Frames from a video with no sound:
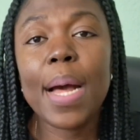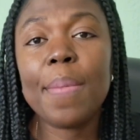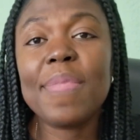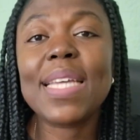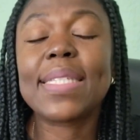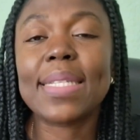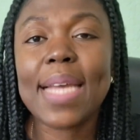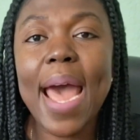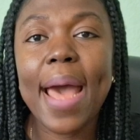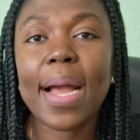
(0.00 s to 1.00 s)
this
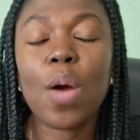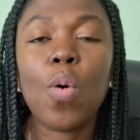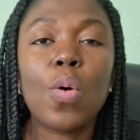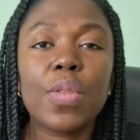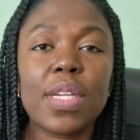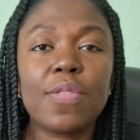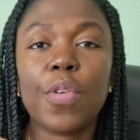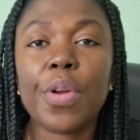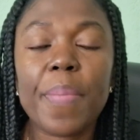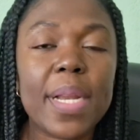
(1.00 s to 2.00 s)
attack or this
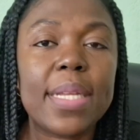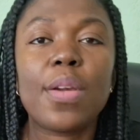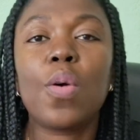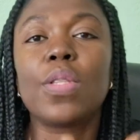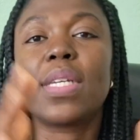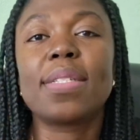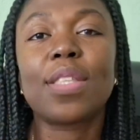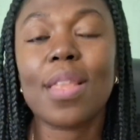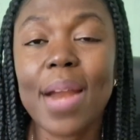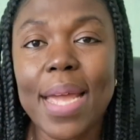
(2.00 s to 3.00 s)
vulnerability or this
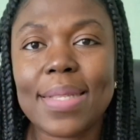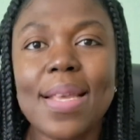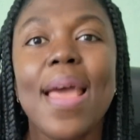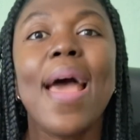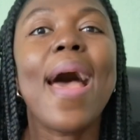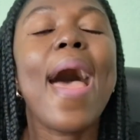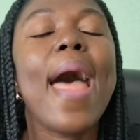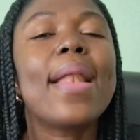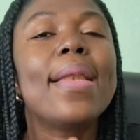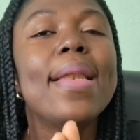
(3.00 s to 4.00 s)
threat,
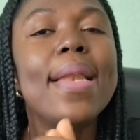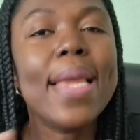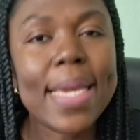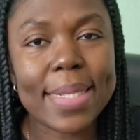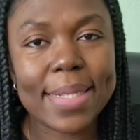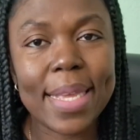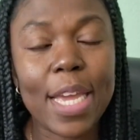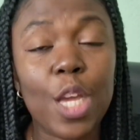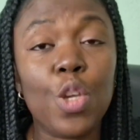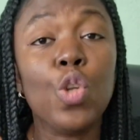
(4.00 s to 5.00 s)
at least
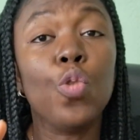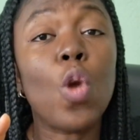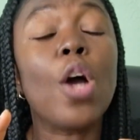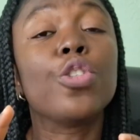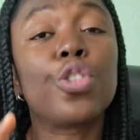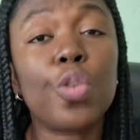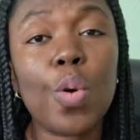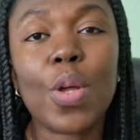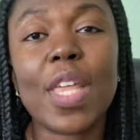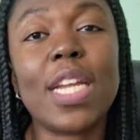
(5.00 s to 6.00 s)
you are
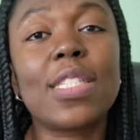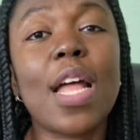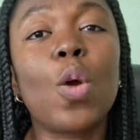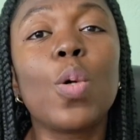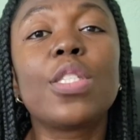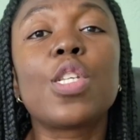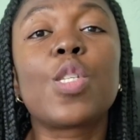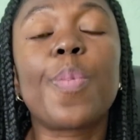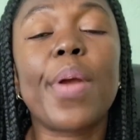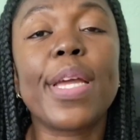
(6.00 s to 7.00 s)
sure that it's not going to
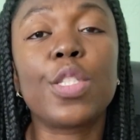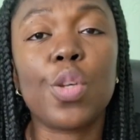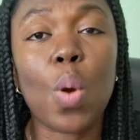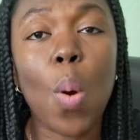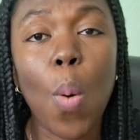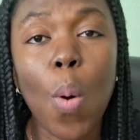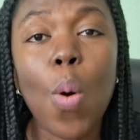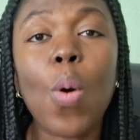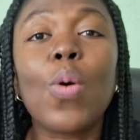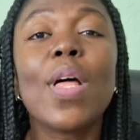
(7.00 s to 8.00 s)
spread to
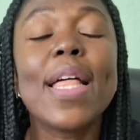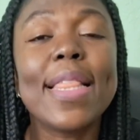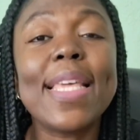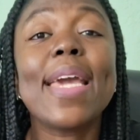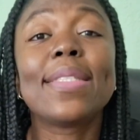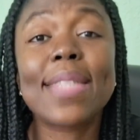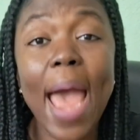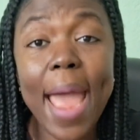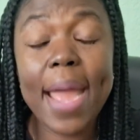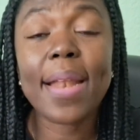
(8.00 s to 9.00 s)
all the
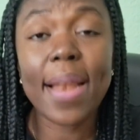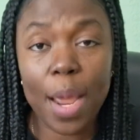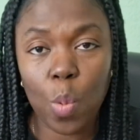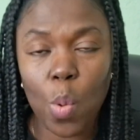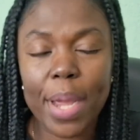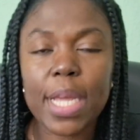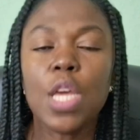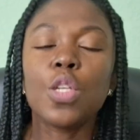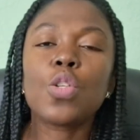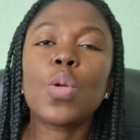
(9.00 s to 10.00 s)
entire network.
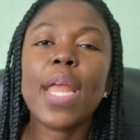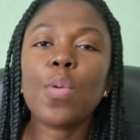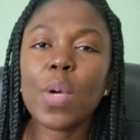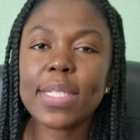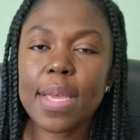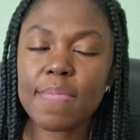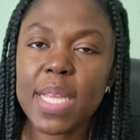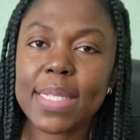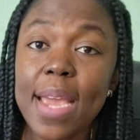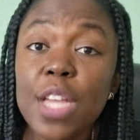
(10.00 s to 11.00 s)
So network
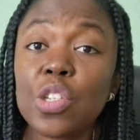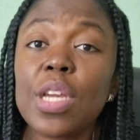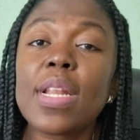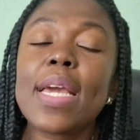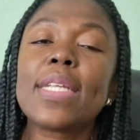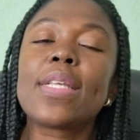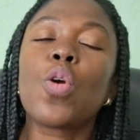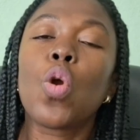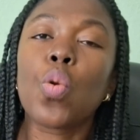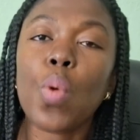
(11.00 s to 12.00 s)
segmentation is a
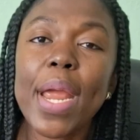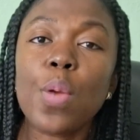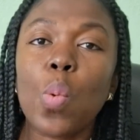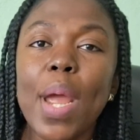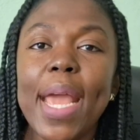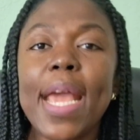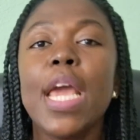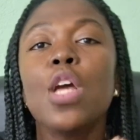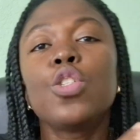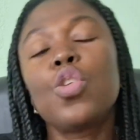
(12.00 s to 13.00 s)
great way
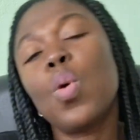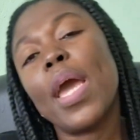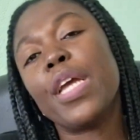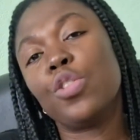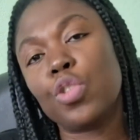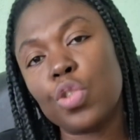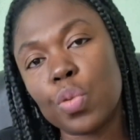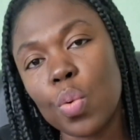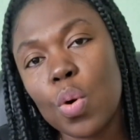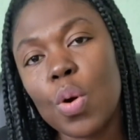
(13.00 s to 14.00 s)
to
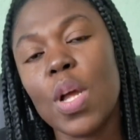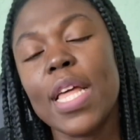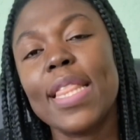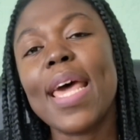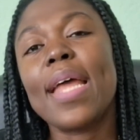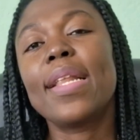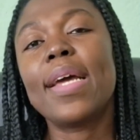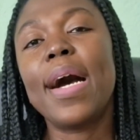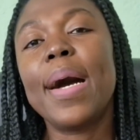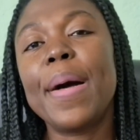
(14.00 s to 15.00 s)
ensure that
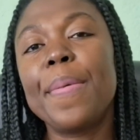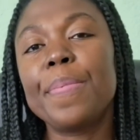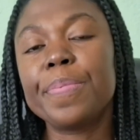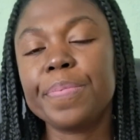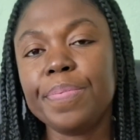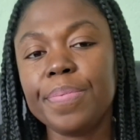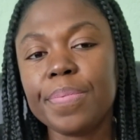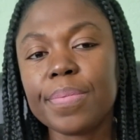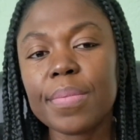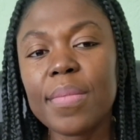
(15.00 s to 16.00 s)

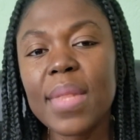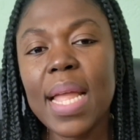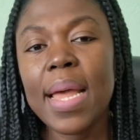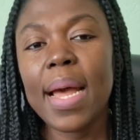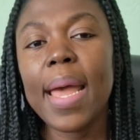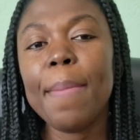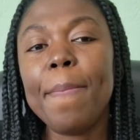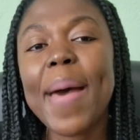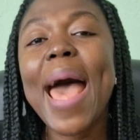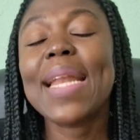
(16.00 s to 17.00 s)
a
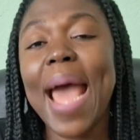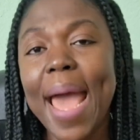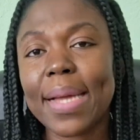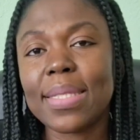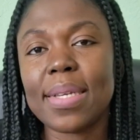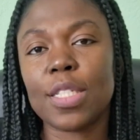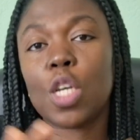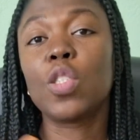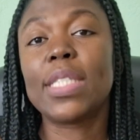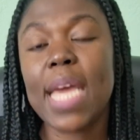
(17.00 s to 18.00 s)
bad act is
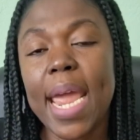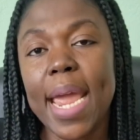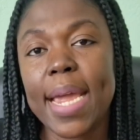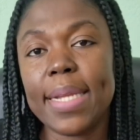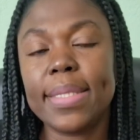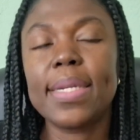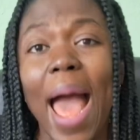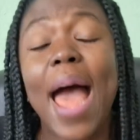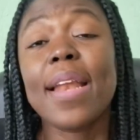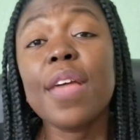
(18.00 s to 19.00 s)
contained.
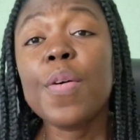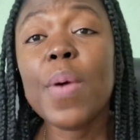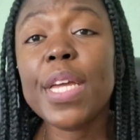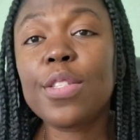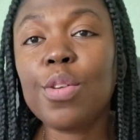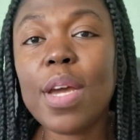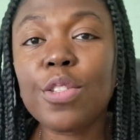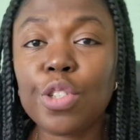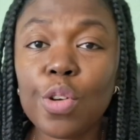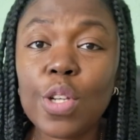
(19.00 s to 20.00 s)
Another way to
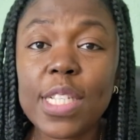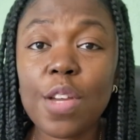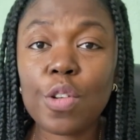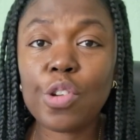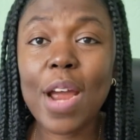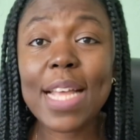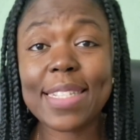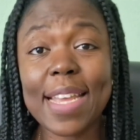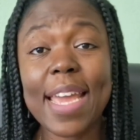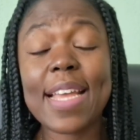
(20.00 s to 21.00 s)
ensure zero
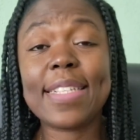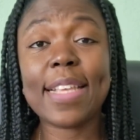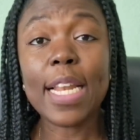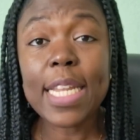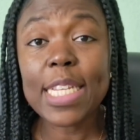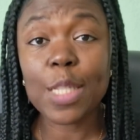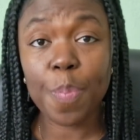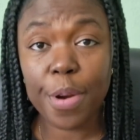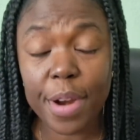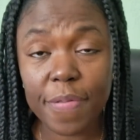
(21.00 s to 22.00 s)
trust is least
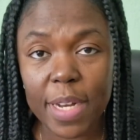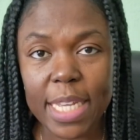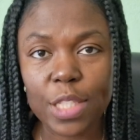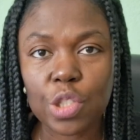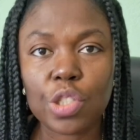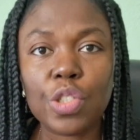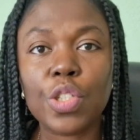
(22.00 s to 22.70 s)
privilege.